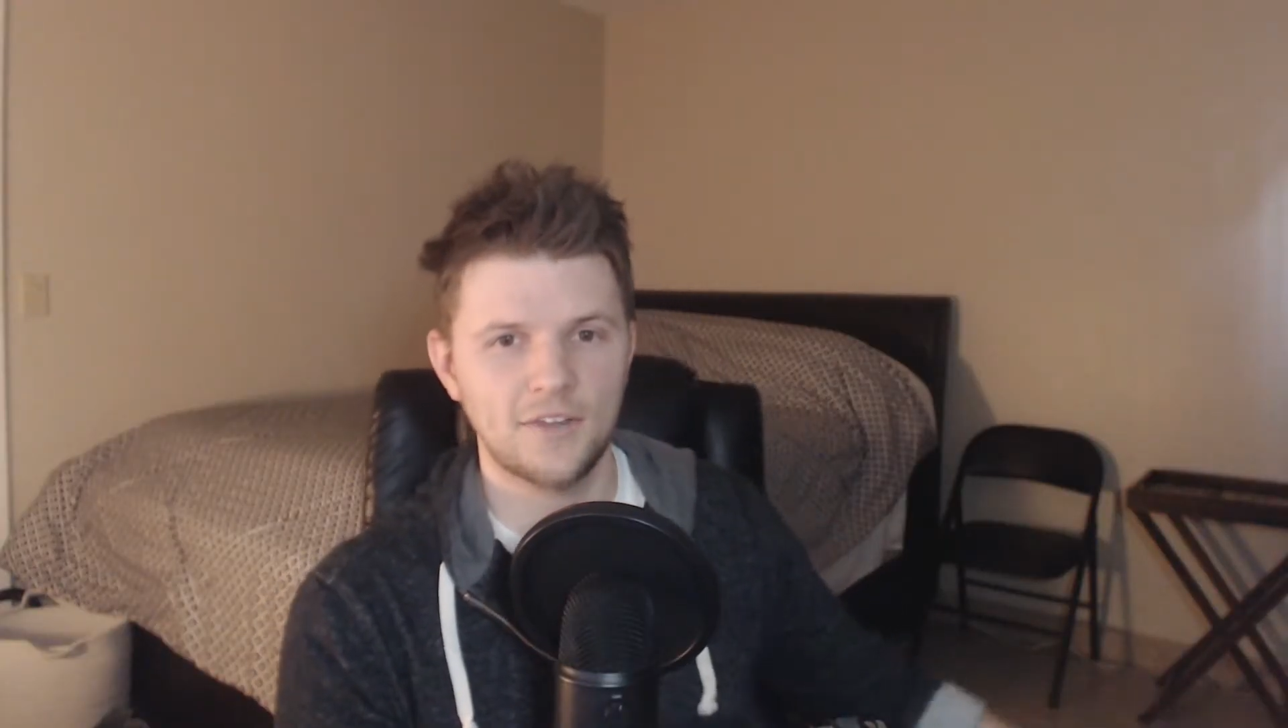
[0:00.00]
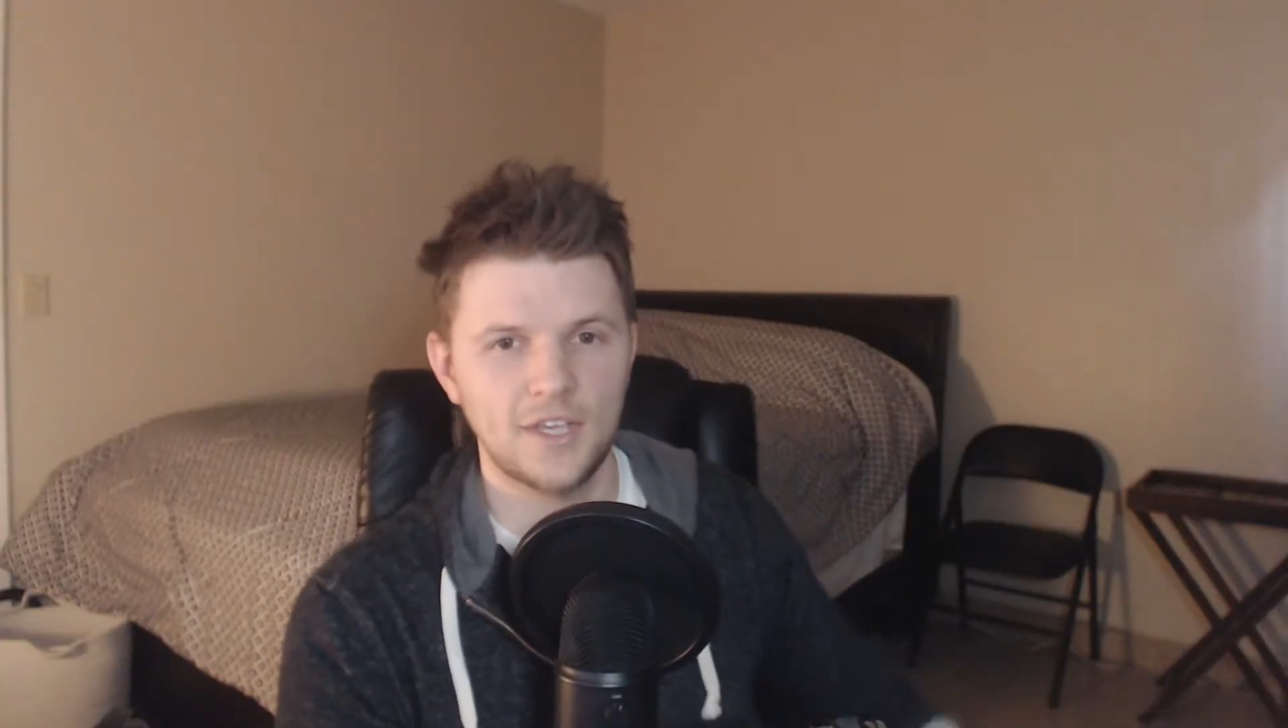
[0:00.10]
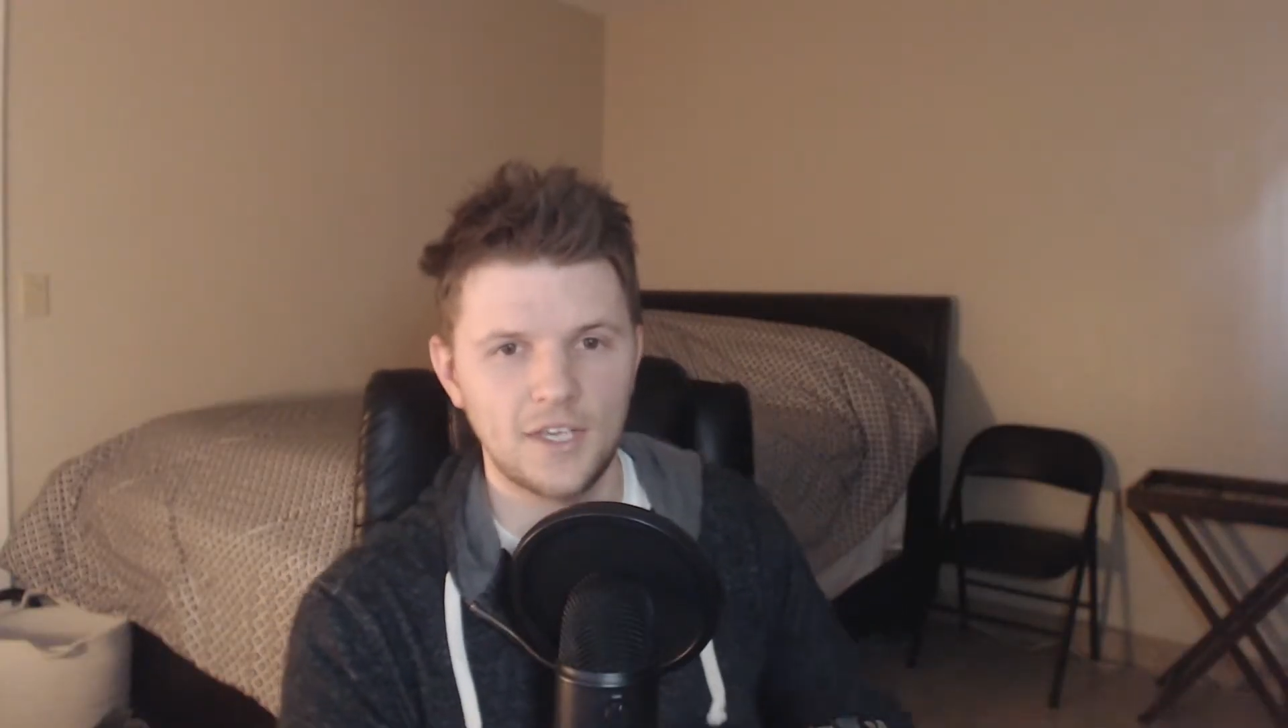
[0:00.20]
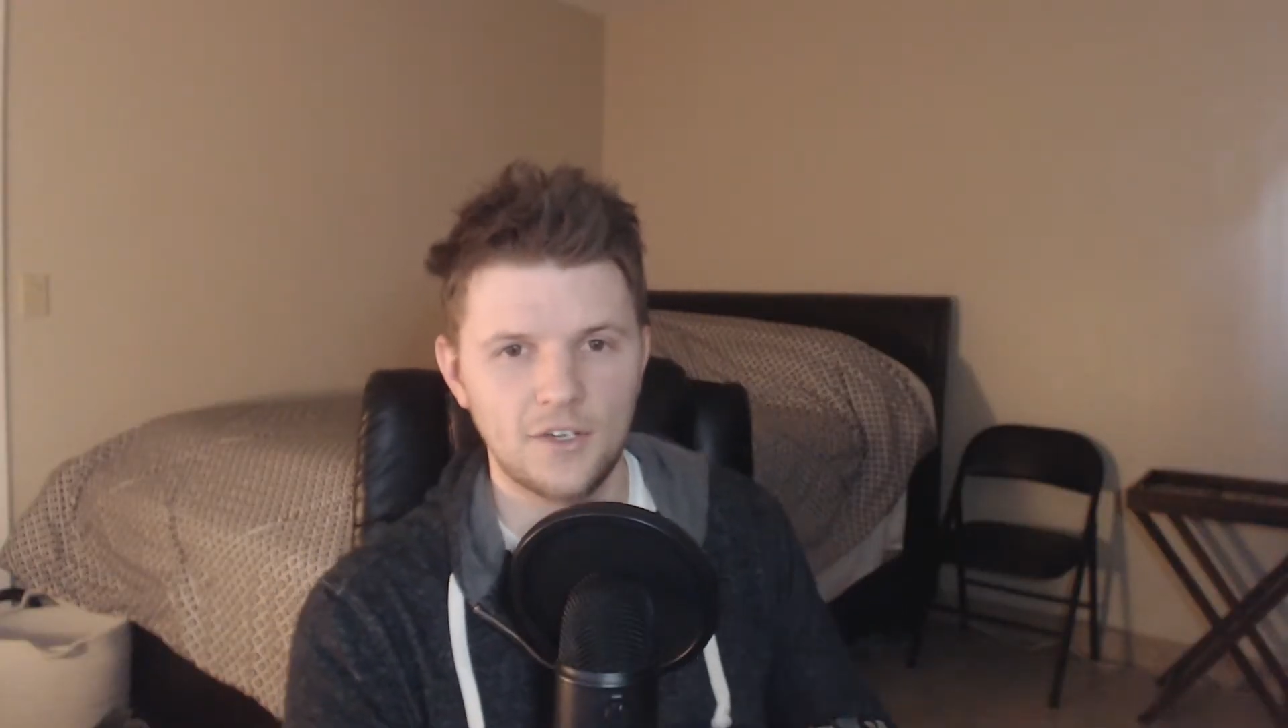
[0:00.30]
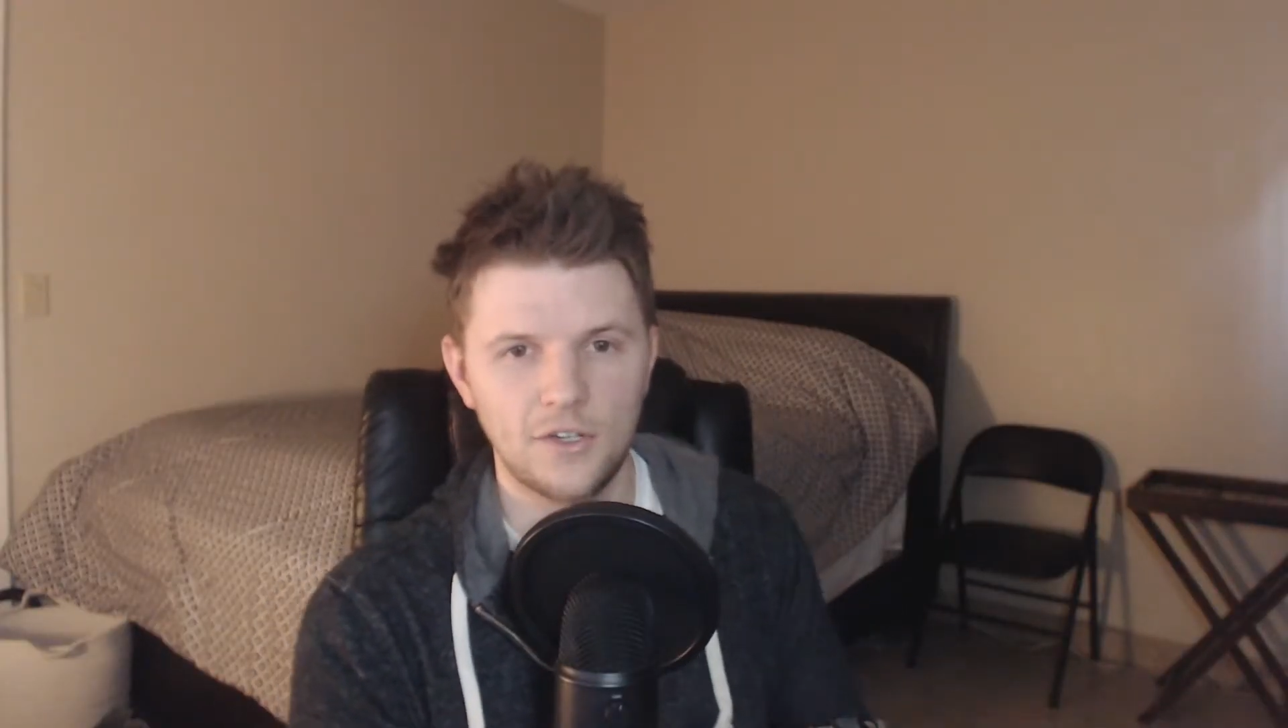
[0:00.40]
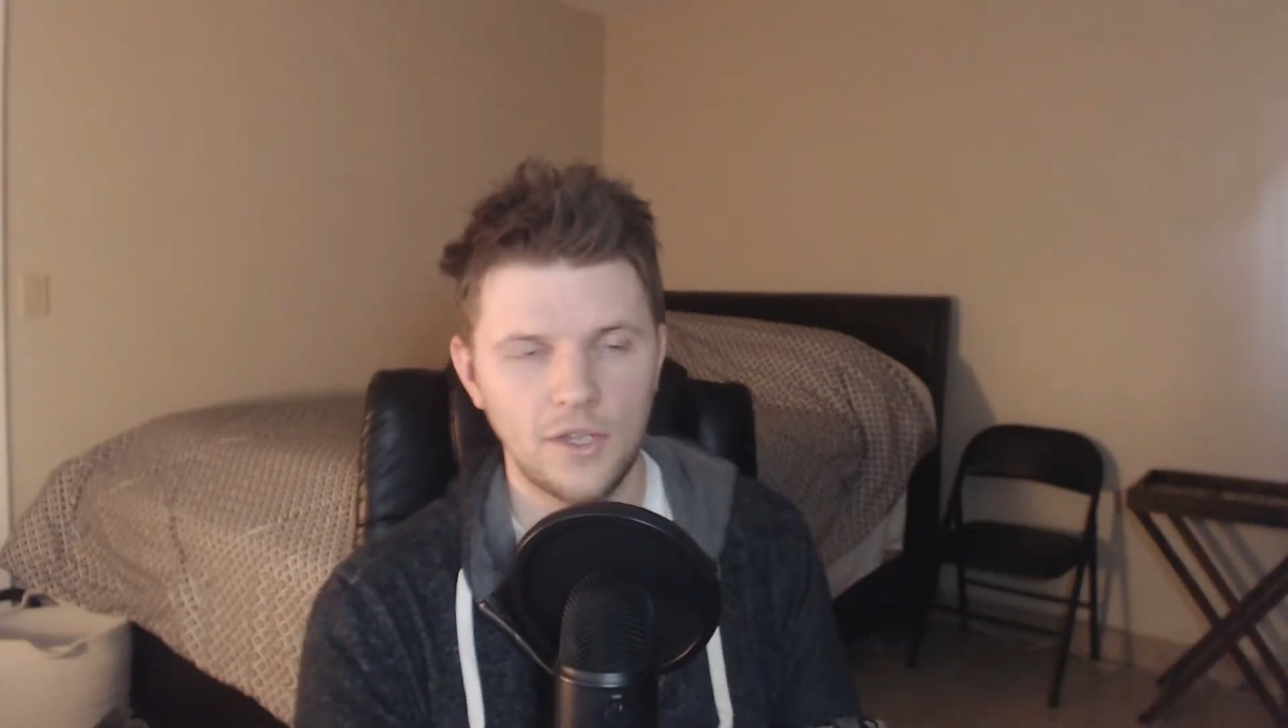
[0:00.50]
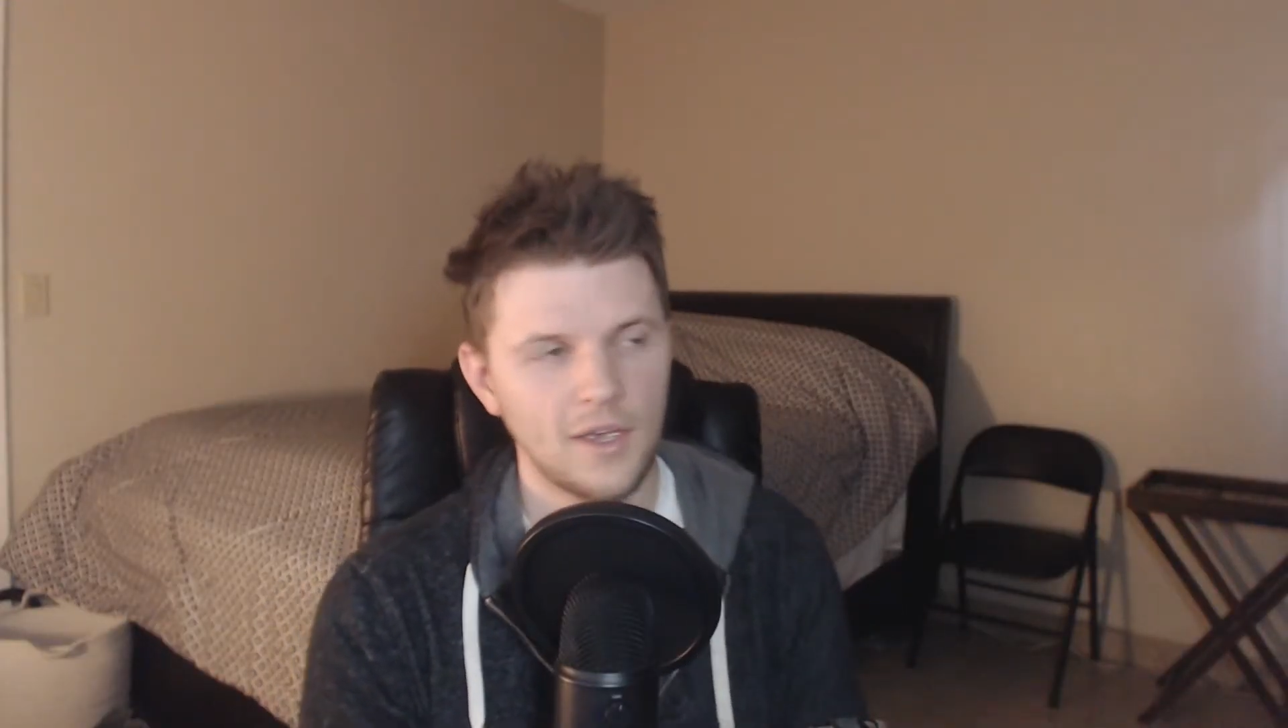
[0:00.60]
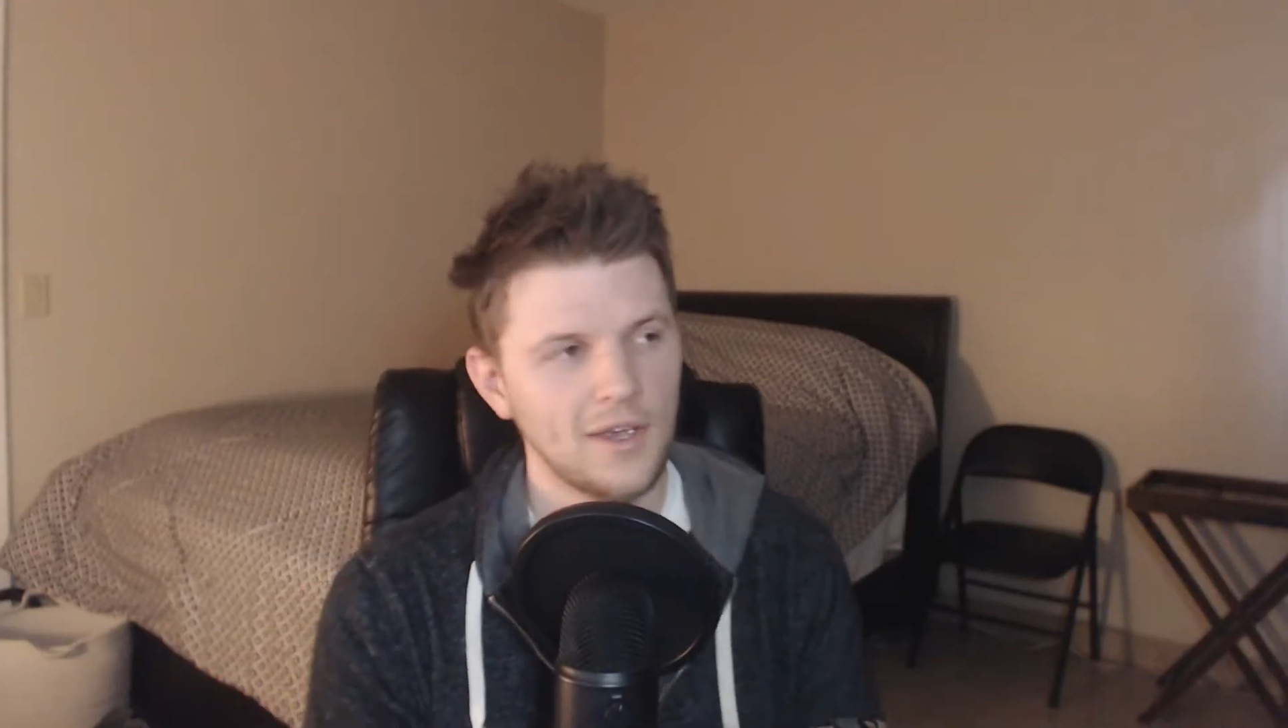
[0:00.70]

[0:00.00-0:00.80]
the hill,